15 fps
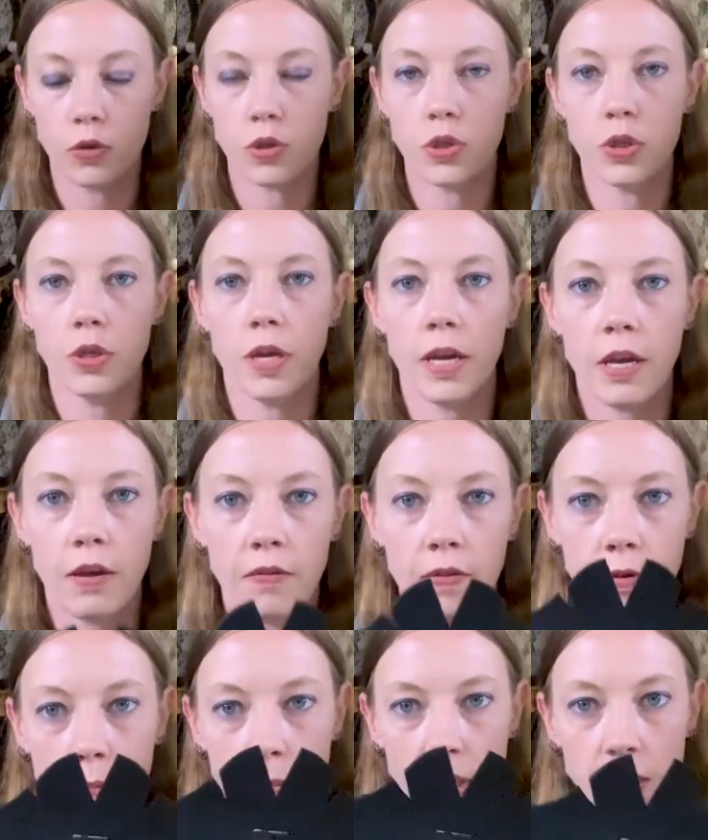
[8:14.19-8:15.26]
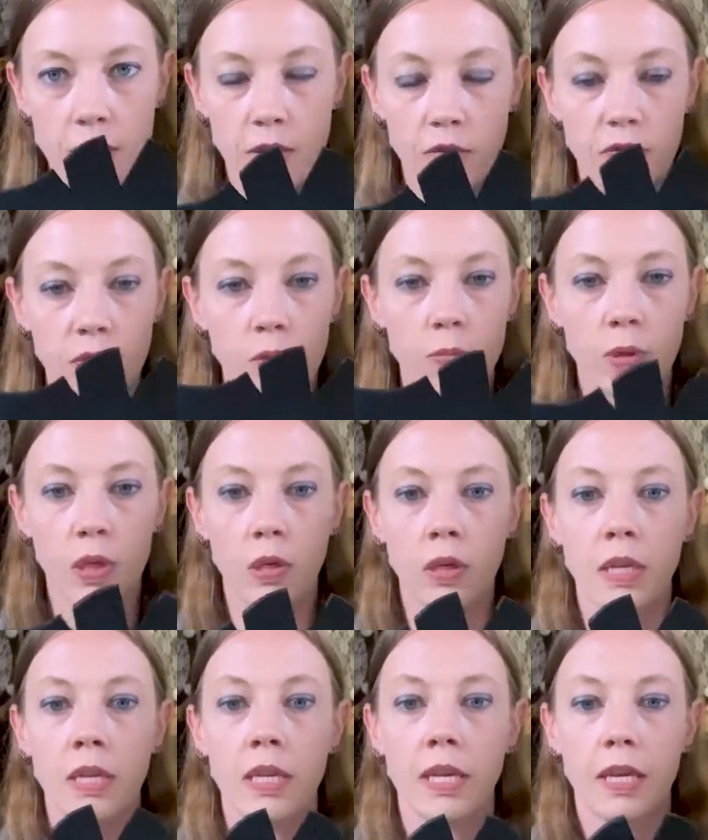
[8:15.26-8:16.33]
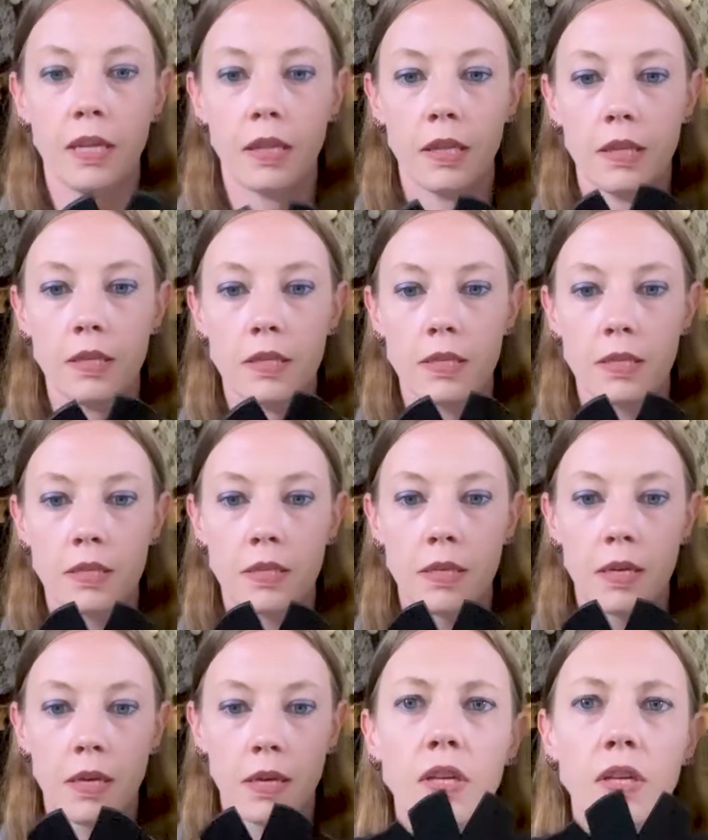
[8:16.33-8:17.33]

should have a piece of foam looking like this.